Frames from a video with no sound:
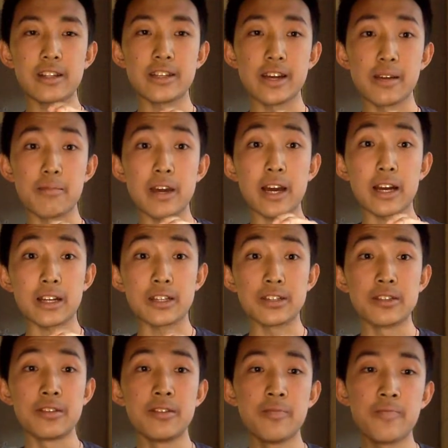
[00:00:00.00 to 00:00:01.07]
type
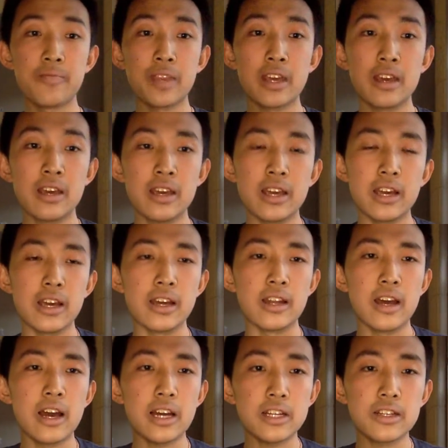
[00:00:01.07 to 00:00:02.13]
action. And
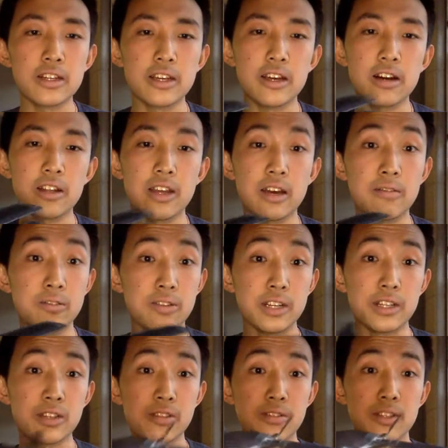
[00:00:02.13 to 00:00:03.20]
actually on the
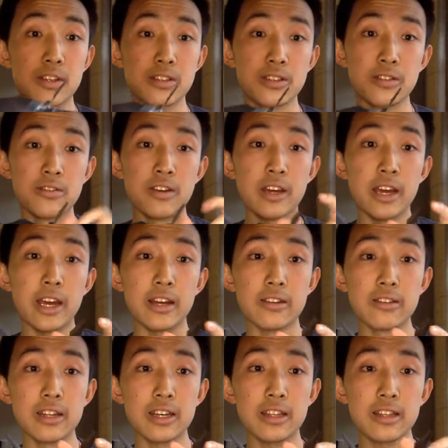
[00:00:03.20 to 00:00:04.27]
F-22, it's also
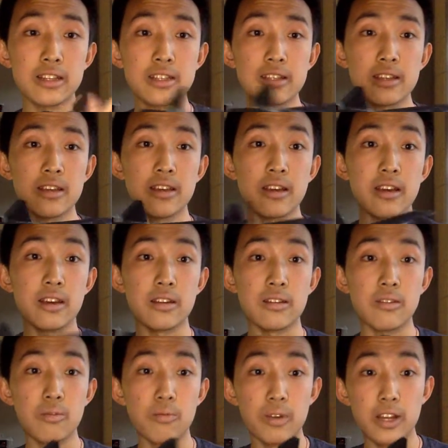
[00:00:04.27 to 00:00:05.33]
angled like this. And
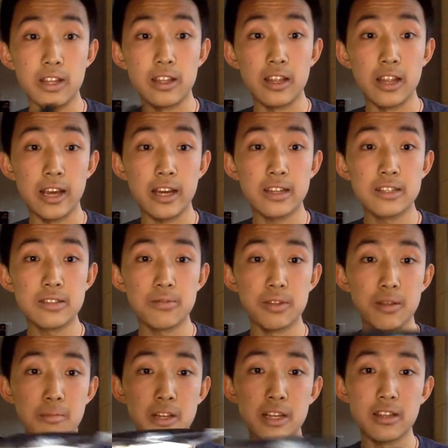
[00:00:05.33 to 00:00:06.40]
when it lands, when
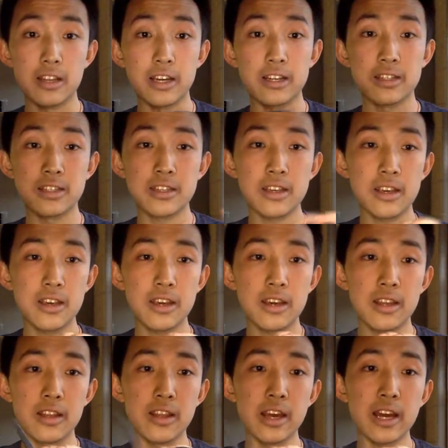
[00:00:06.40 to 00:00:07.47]
the plane lands,
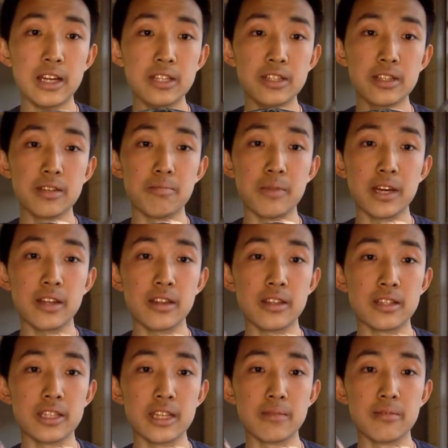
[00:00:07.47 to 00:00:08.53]
they actually make the
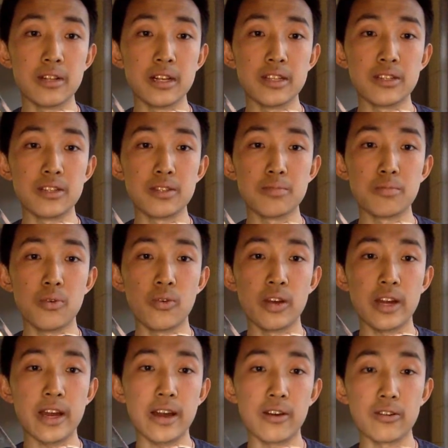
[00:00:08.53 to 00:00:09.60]
stabilizers
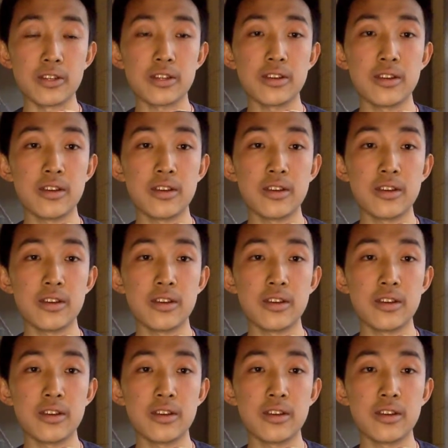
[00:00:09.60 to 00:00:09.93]
point out.